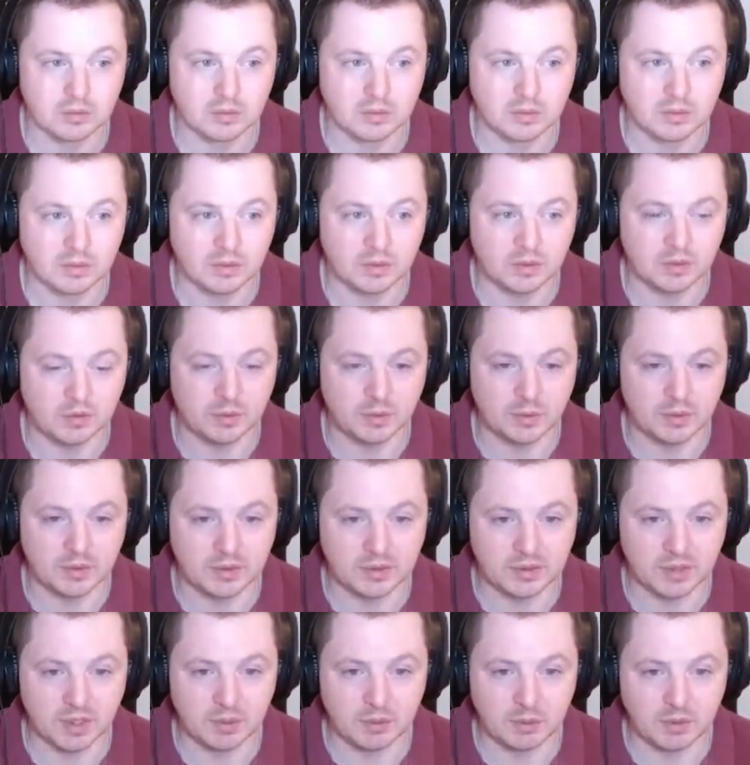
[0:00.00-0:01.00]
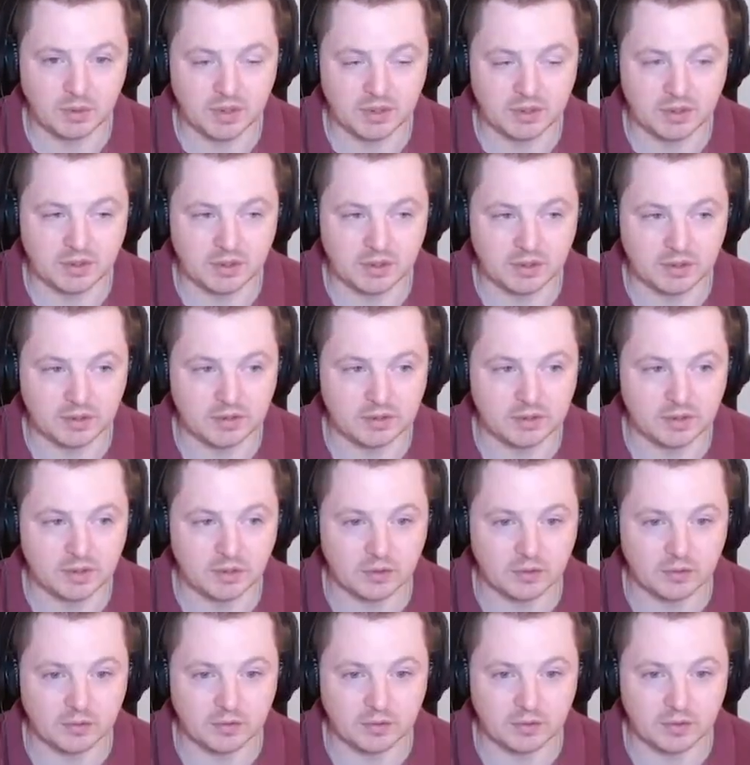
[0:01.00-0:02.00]
This one's labeled as an
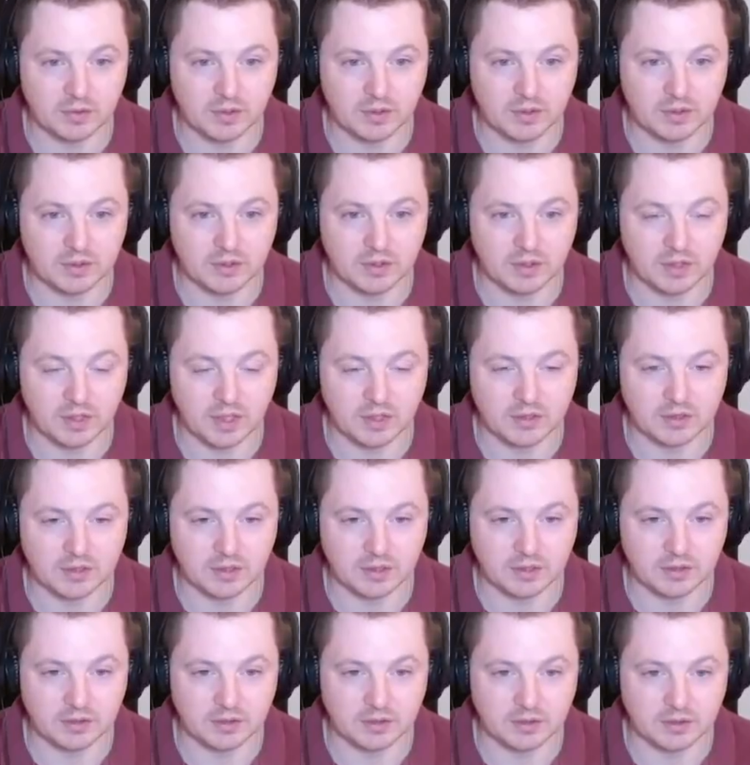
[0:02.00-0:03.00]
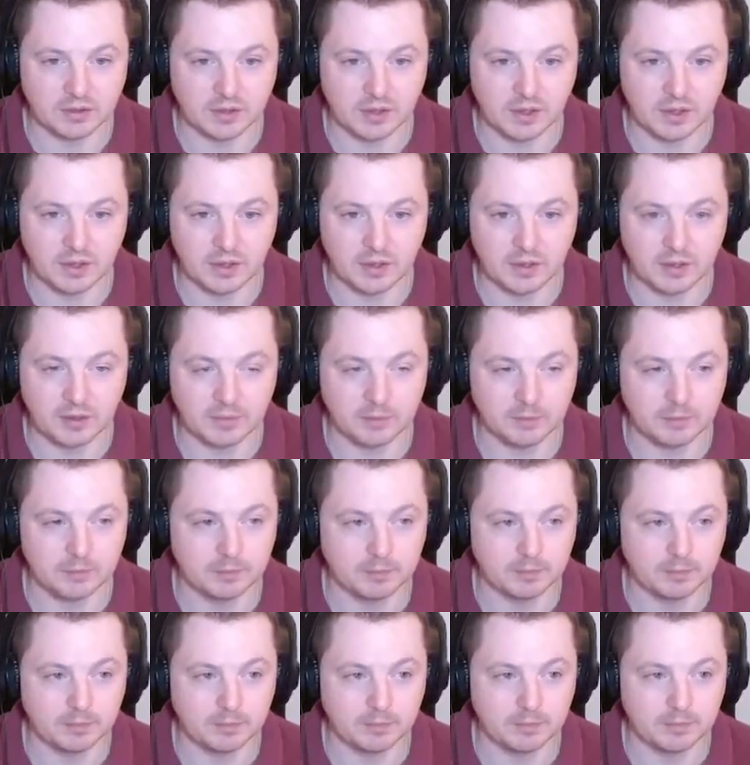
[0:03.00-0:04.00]
assault fleet, so that's extra scary,
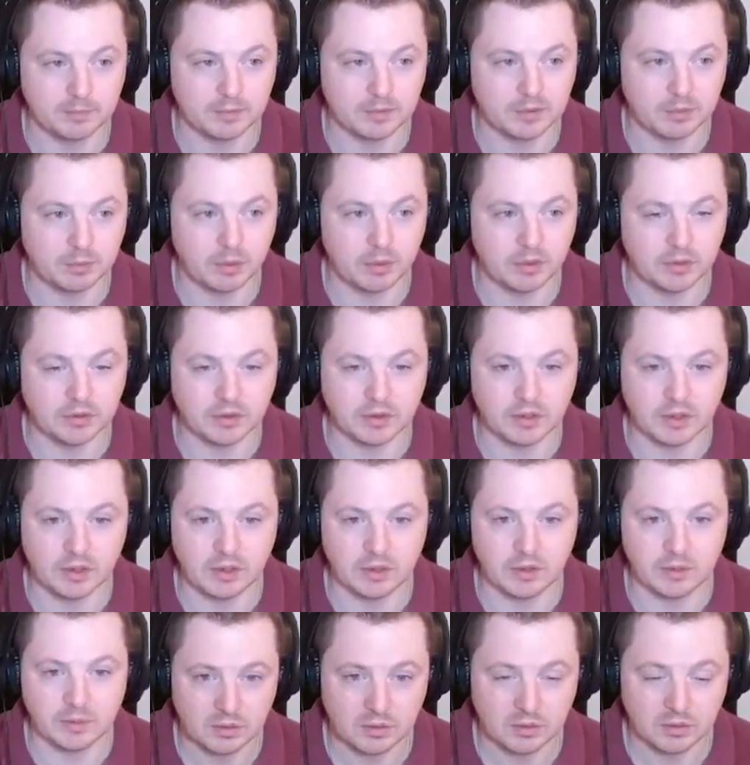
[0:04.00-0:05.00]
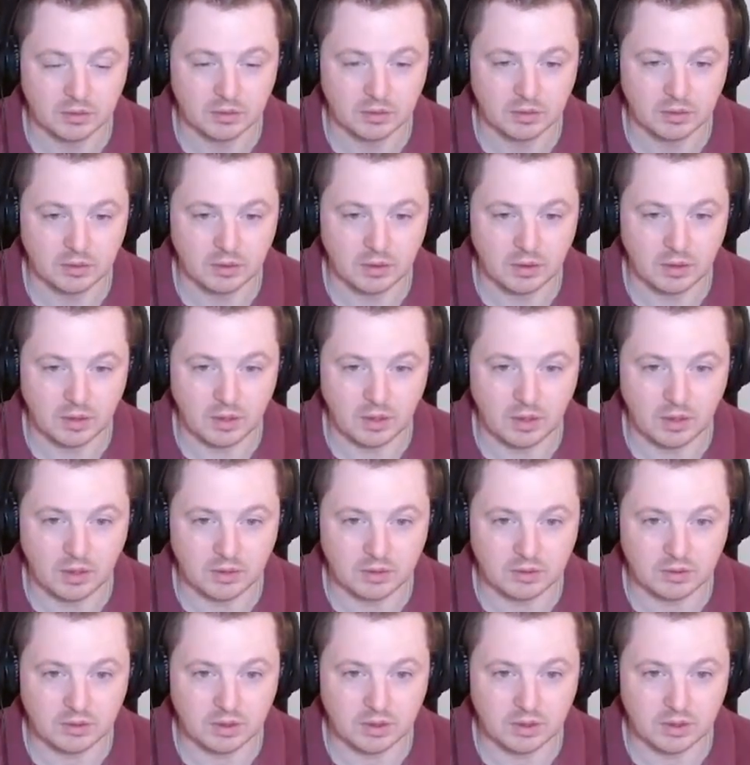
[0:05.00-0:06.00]
supposedly.
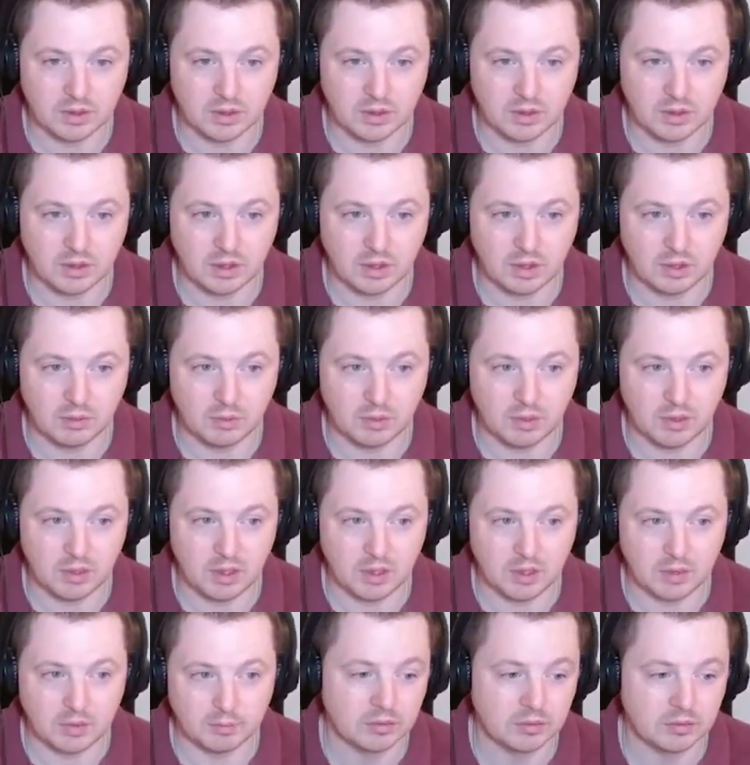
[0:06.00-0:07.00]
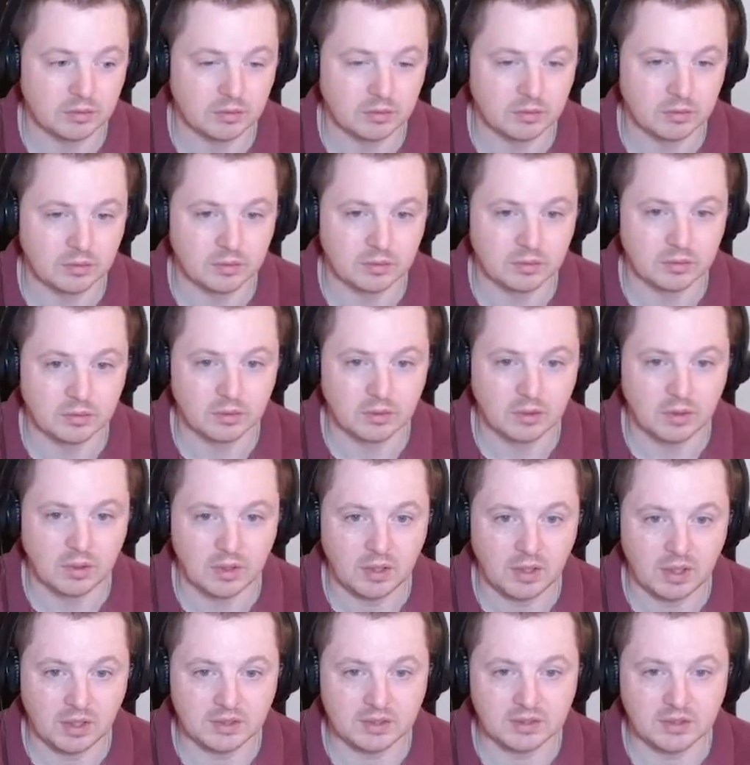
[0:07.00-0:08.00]
And we did it.
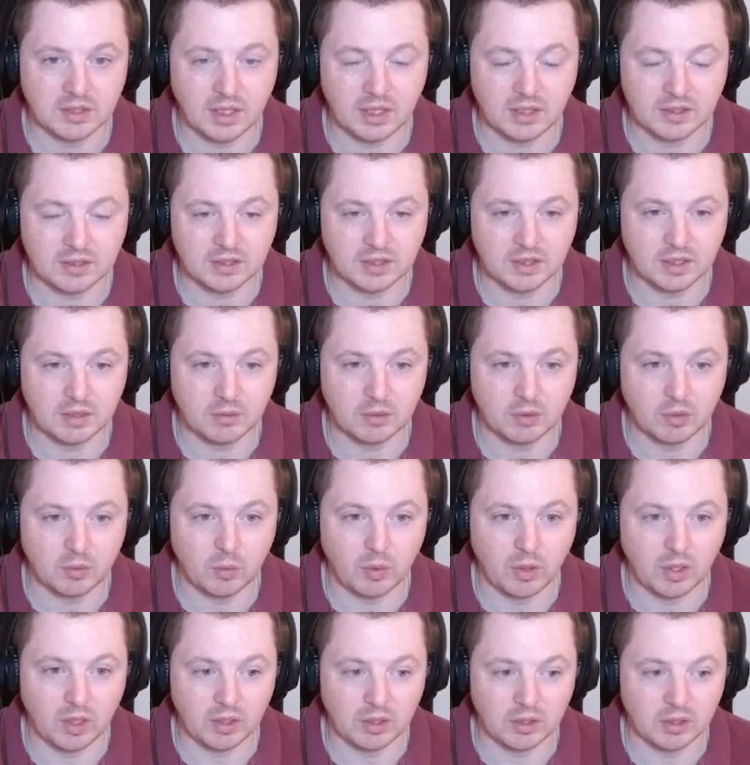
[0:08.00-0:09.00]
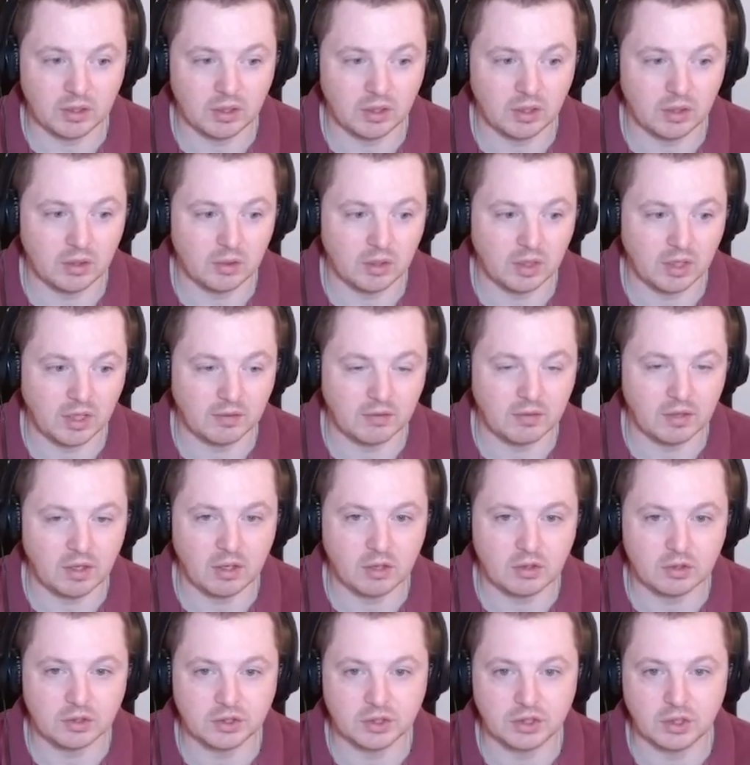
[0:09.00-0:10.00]
It's nice of them to wait, you know? Like, if they
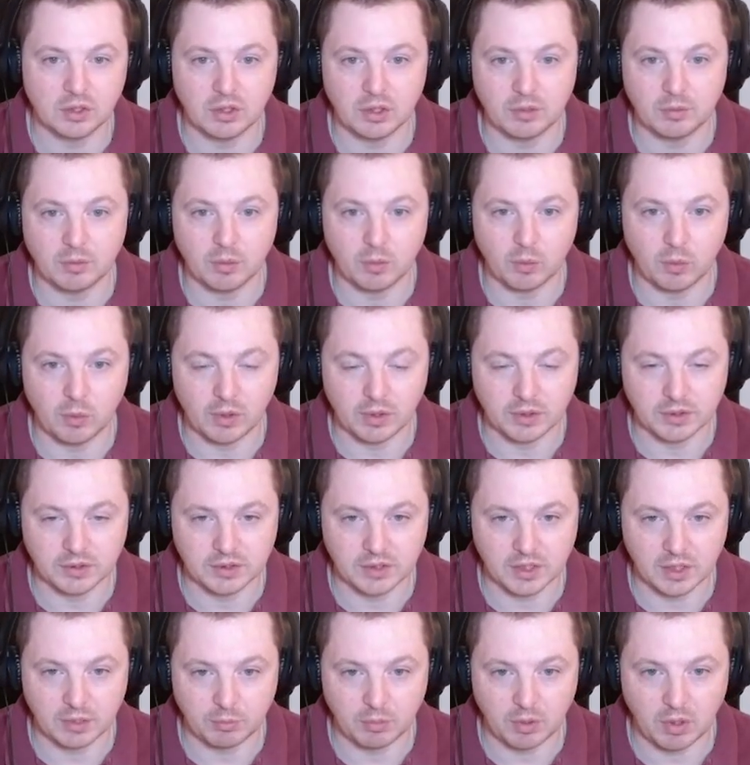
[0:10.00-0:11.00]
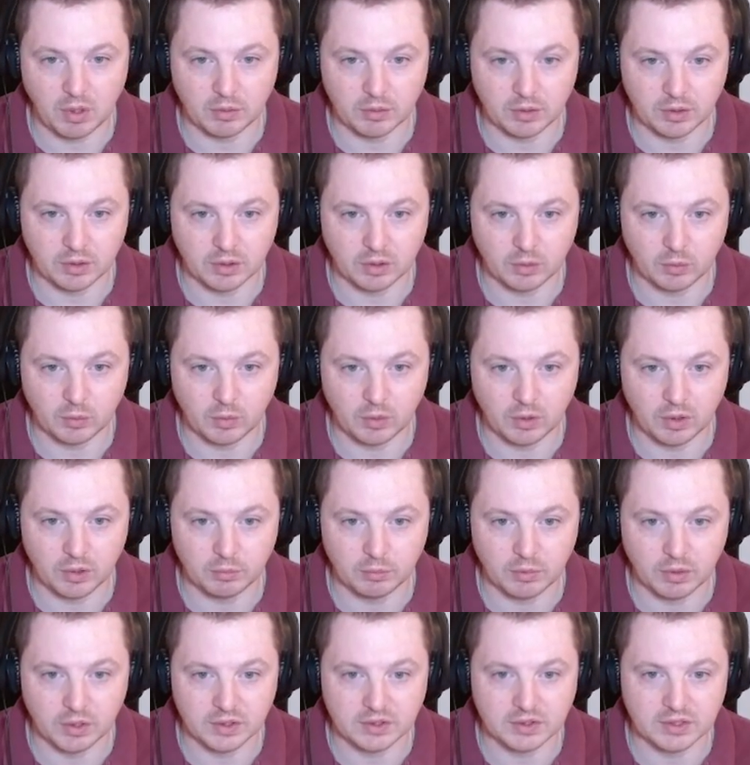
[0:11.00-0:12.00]
all showed up at once, they probably could have
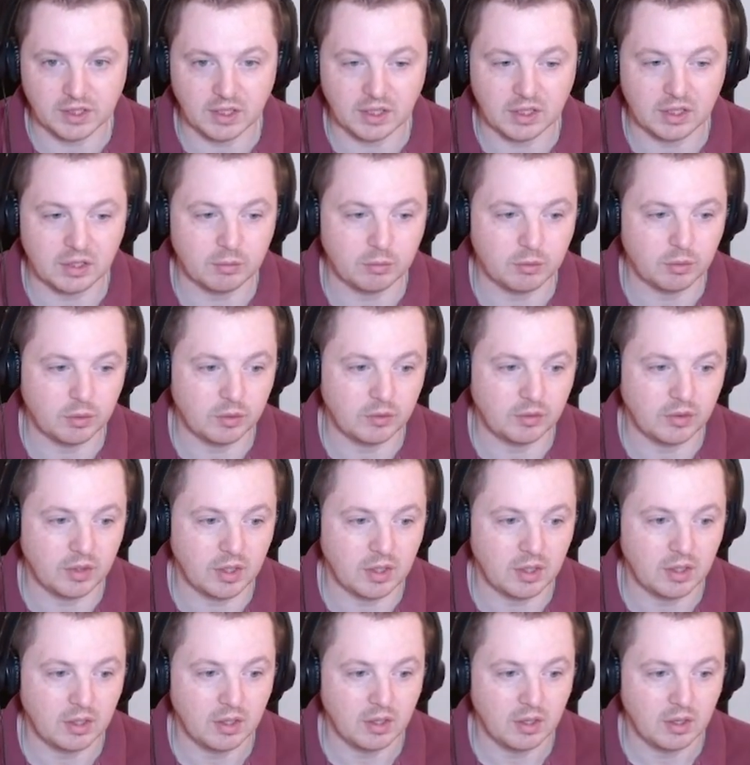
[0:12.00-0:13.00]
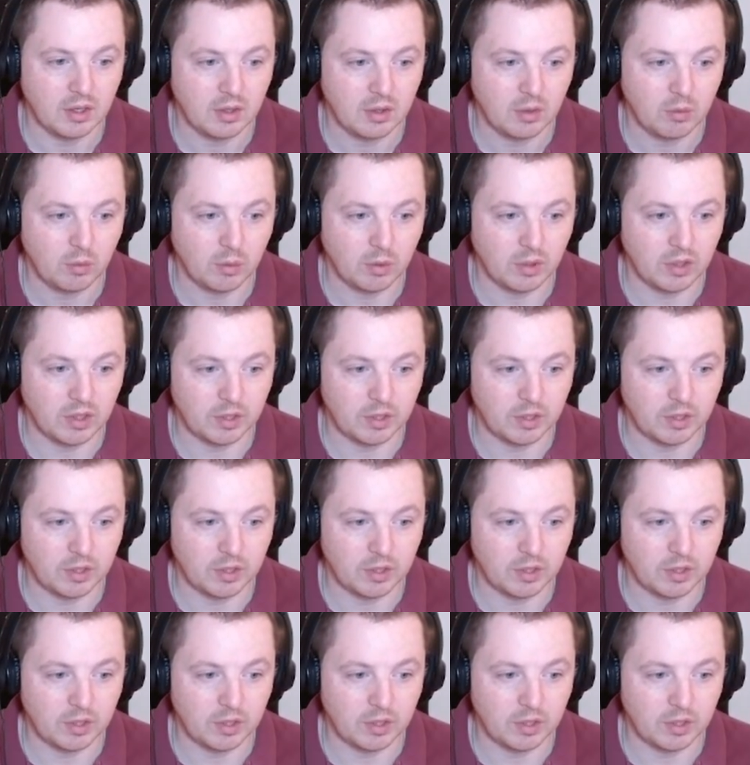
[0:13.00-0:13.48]
won. But it's like in a movie where the